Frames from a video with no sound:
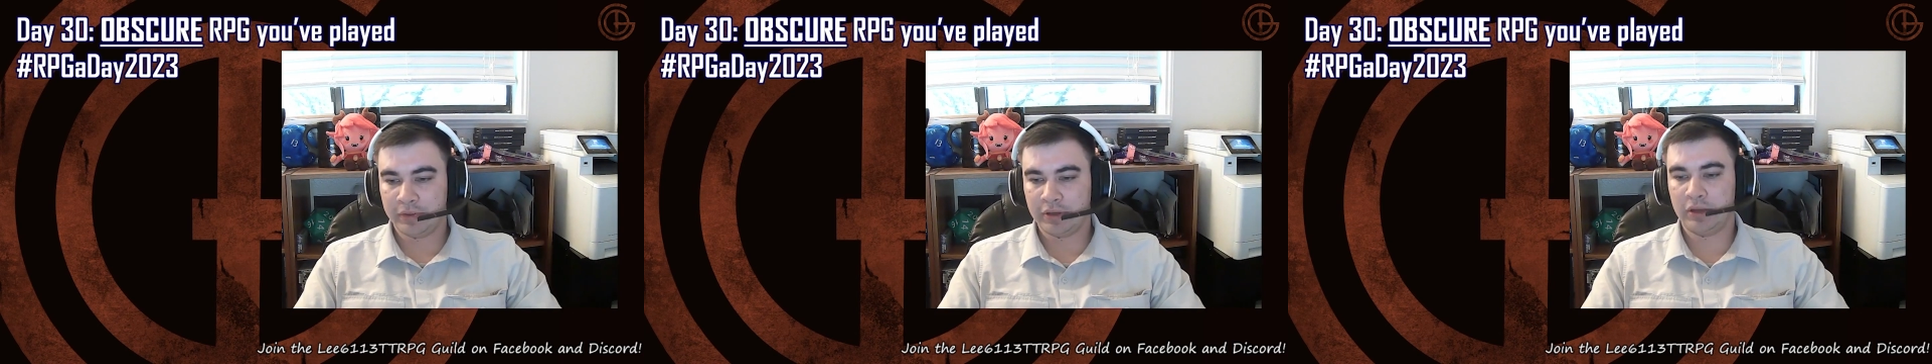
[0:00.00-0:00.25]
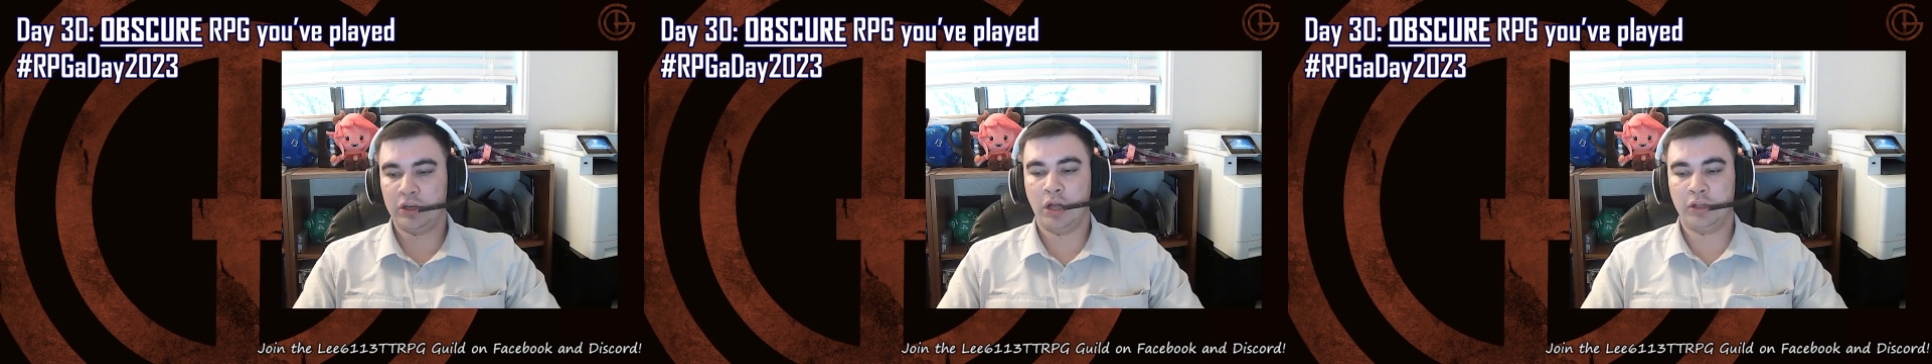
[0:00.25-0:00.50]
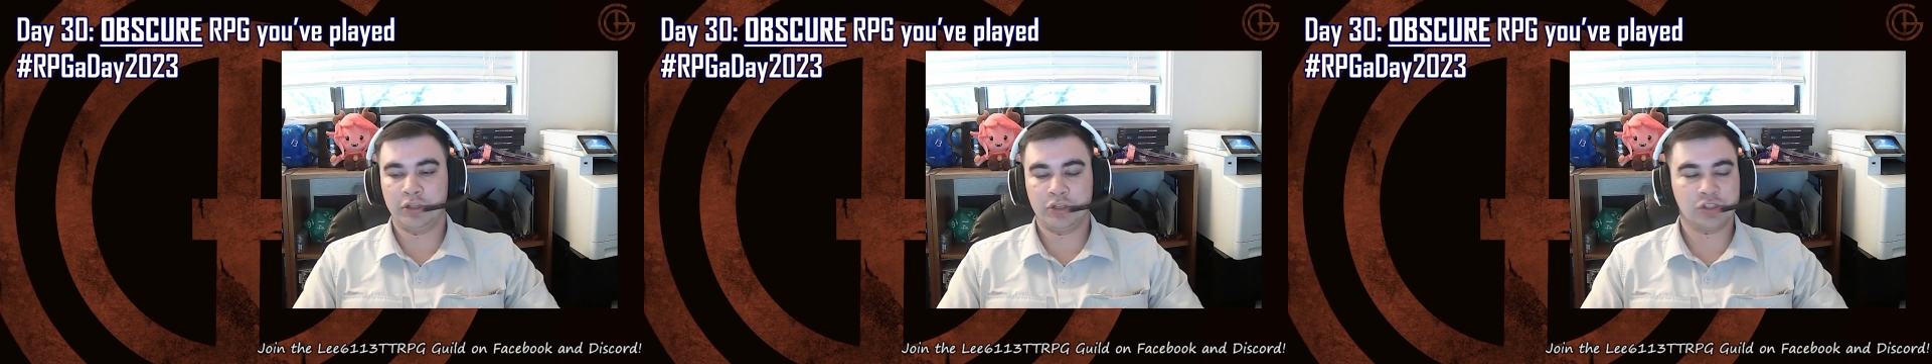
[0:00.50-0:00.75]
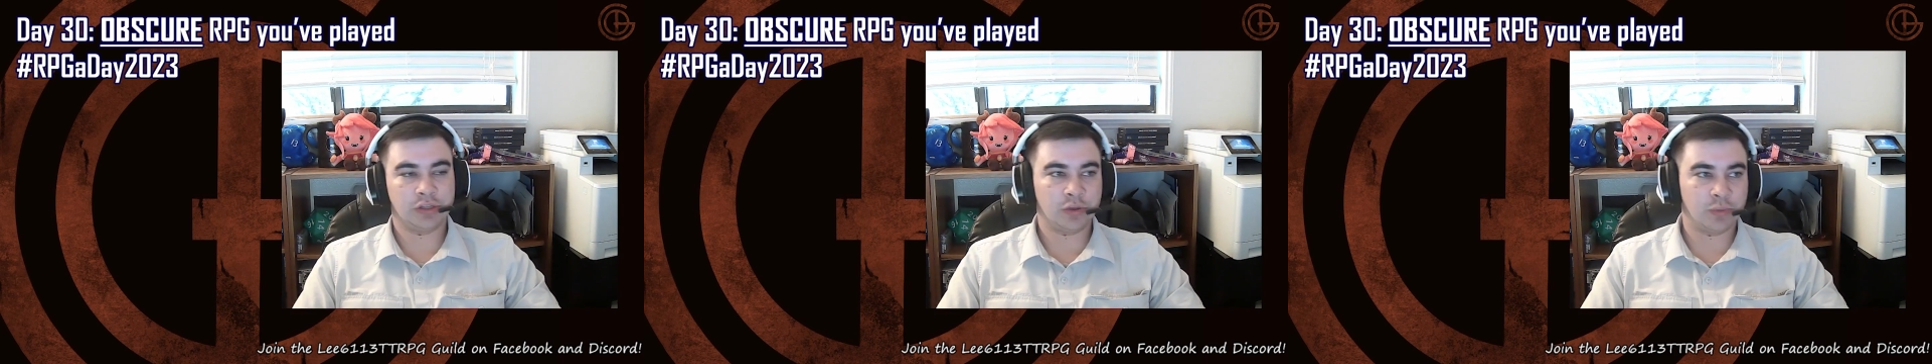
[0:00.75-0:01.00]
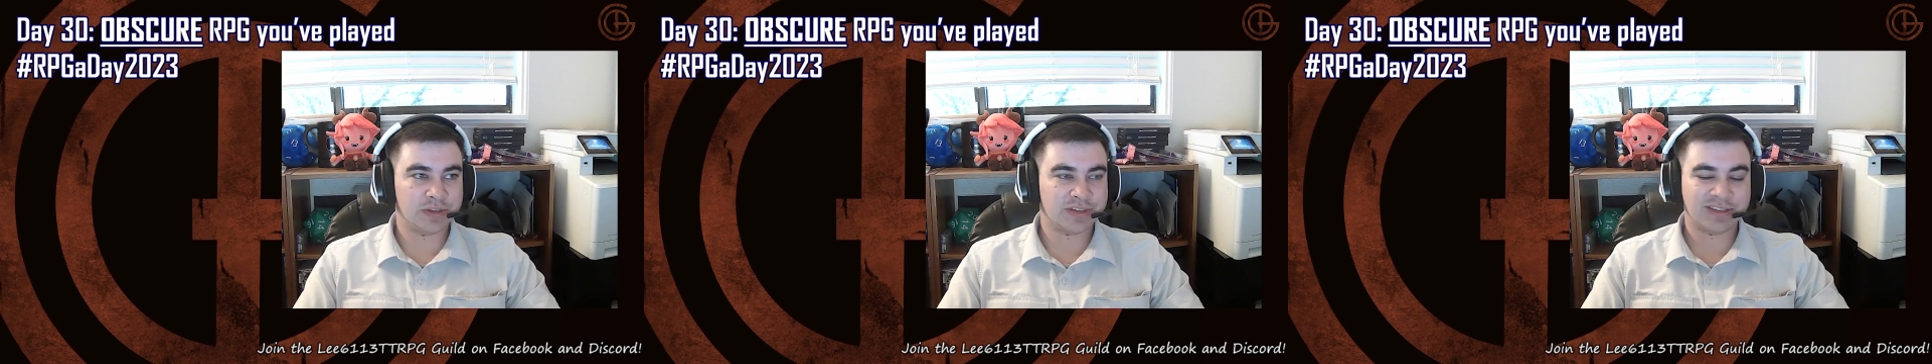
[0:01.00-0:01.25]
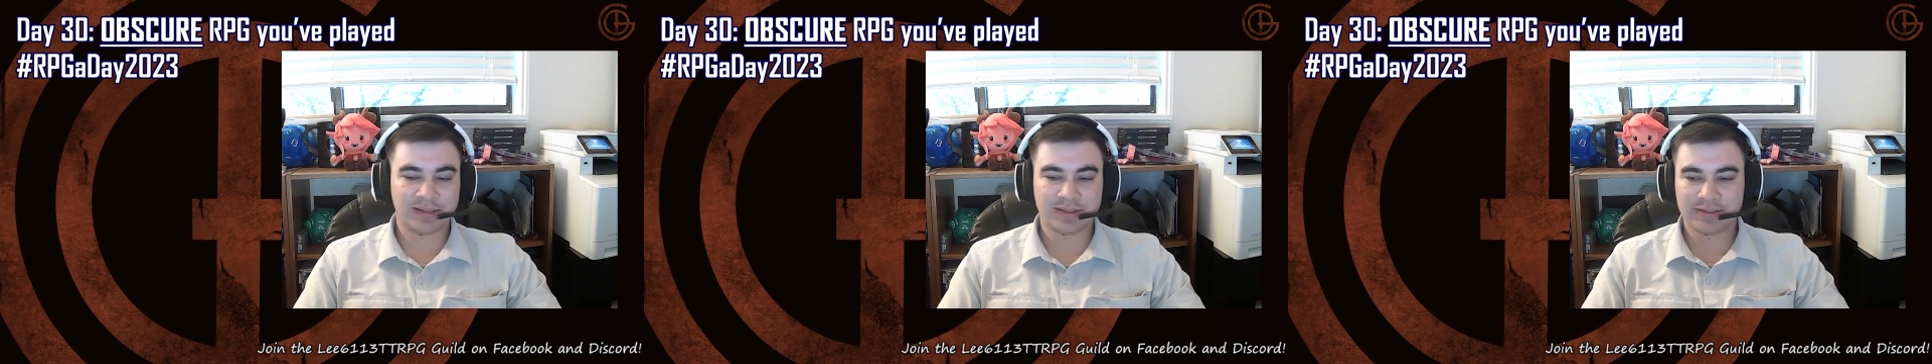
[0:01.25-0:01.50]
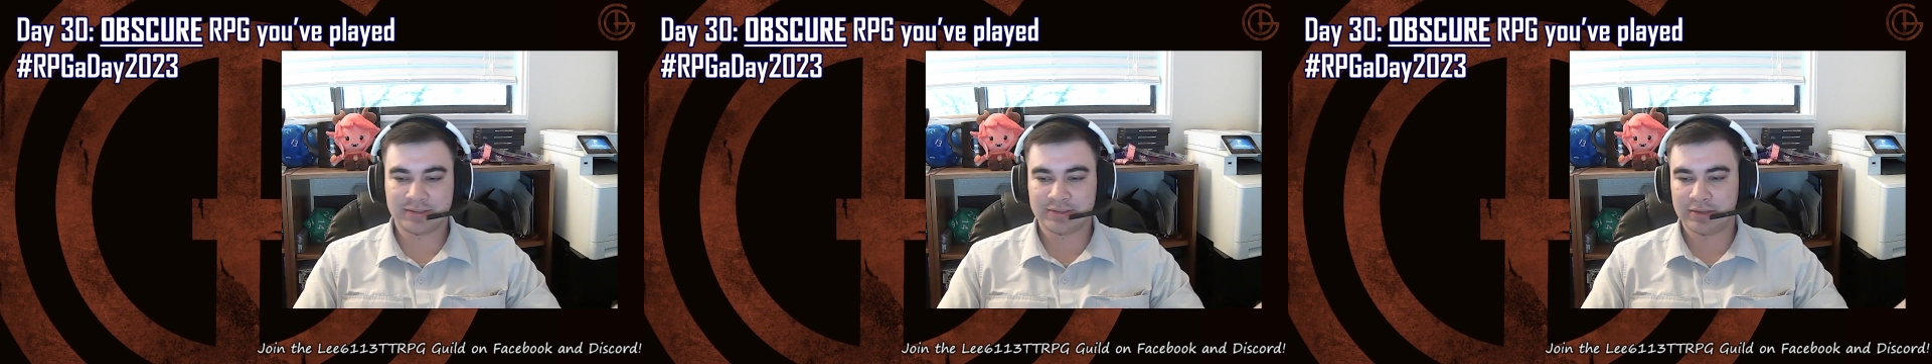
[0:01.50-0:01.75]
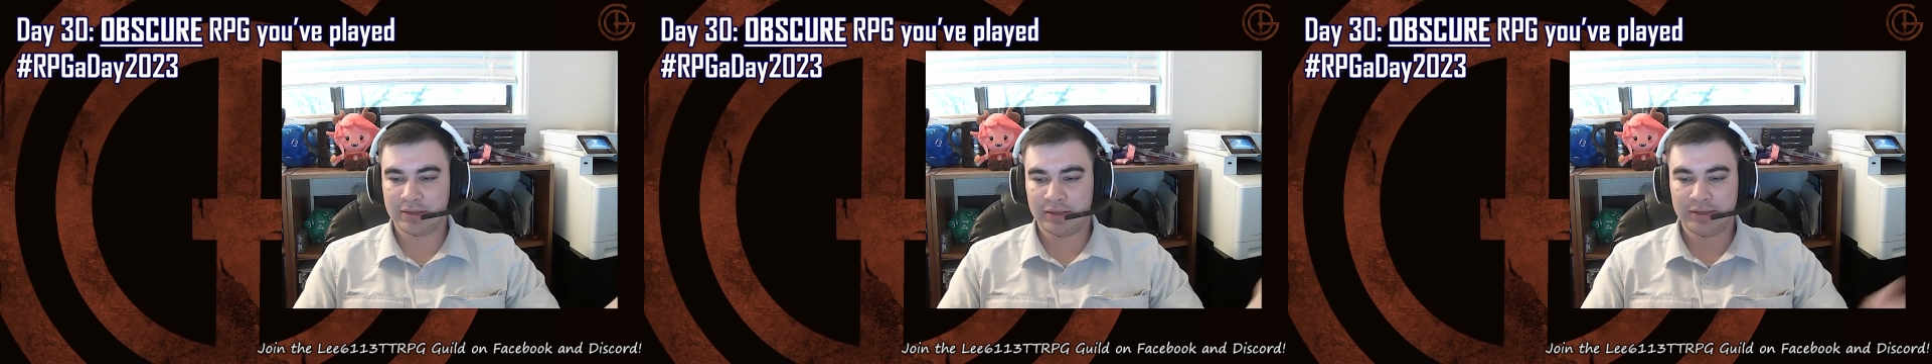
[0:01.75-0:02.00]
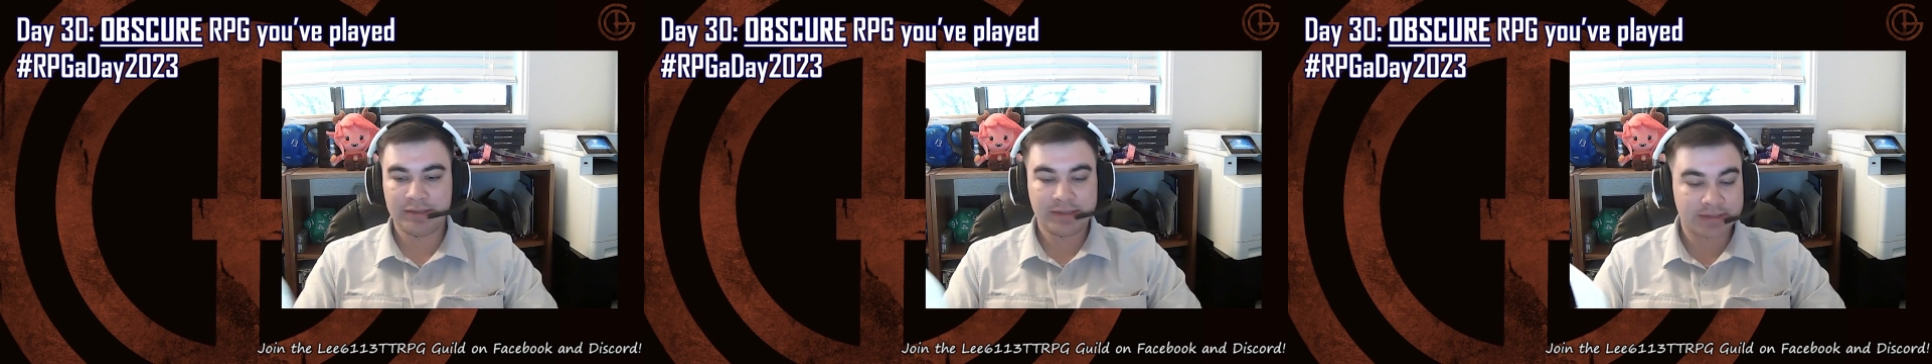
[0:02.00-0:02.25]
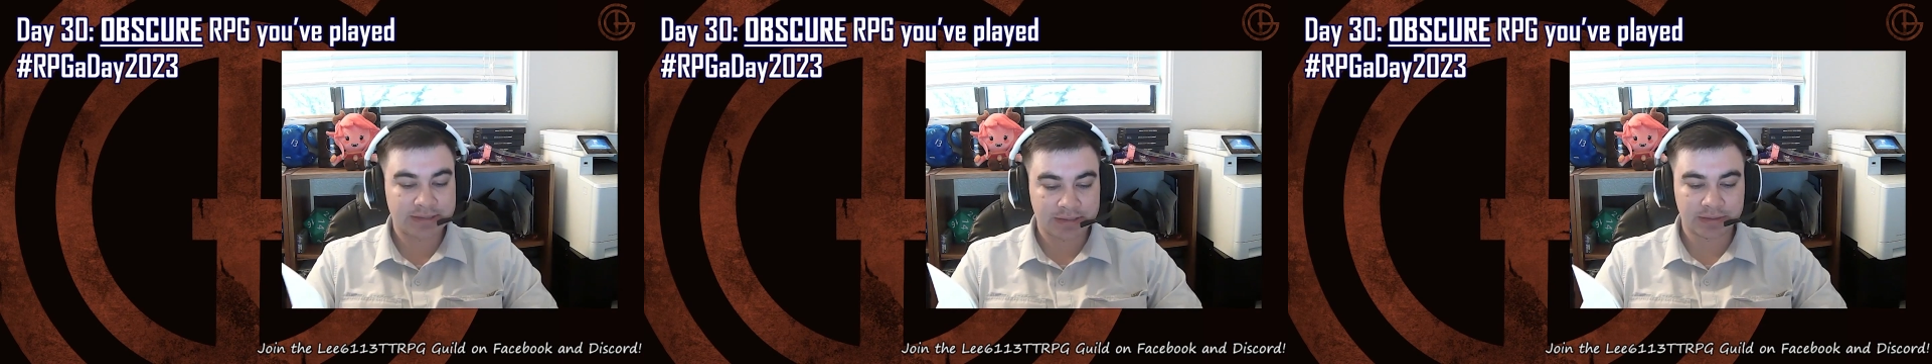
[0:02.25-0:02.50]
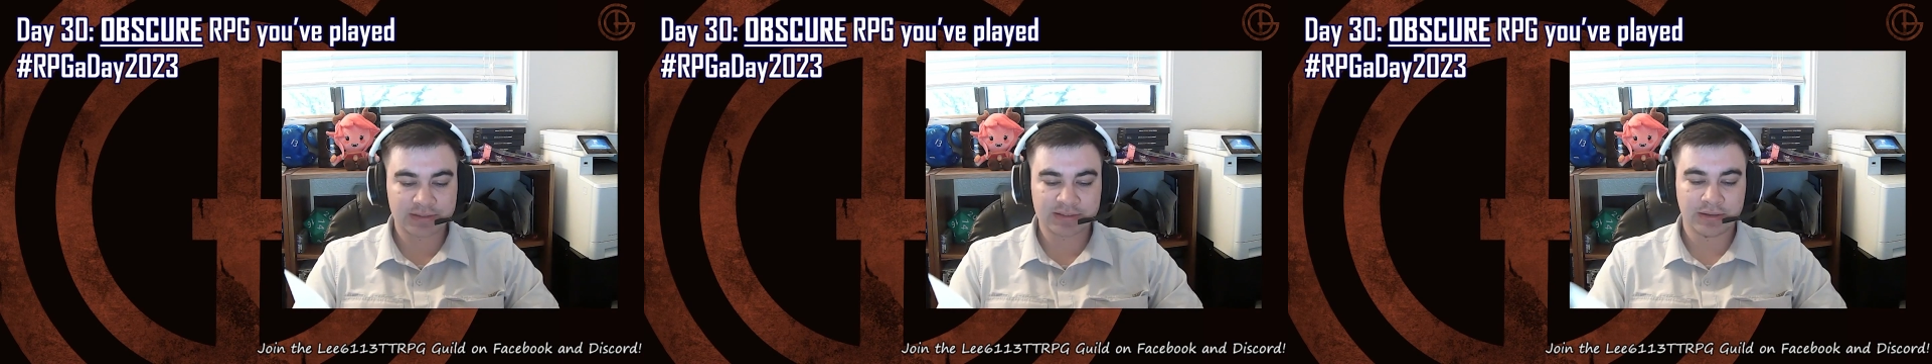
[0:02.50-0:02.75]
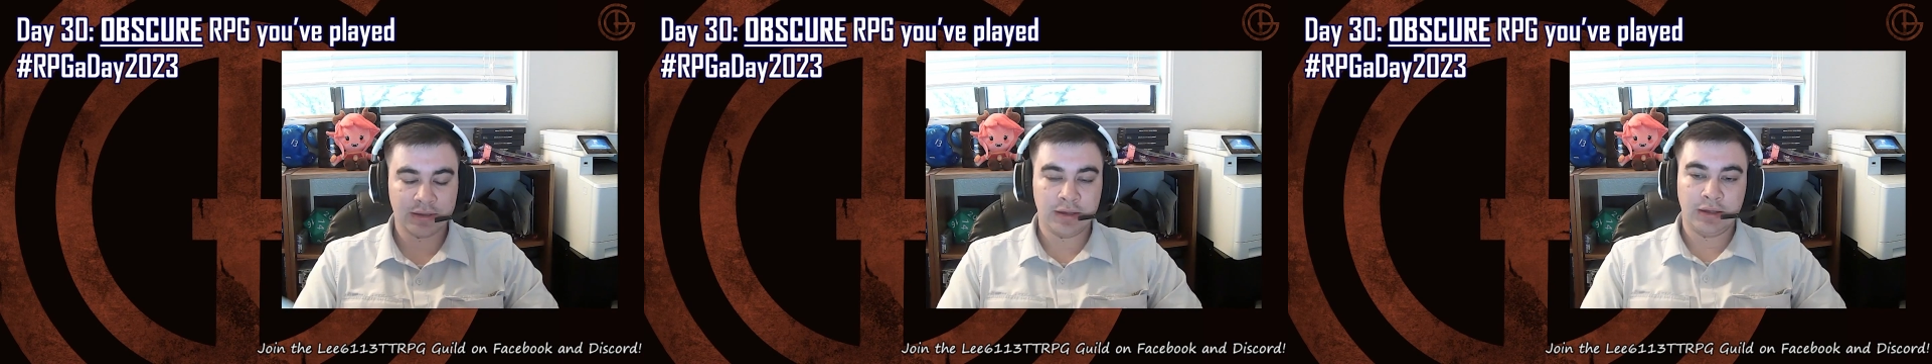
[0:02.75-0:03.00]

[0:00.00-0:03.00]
knowledge, linguistics, instincts,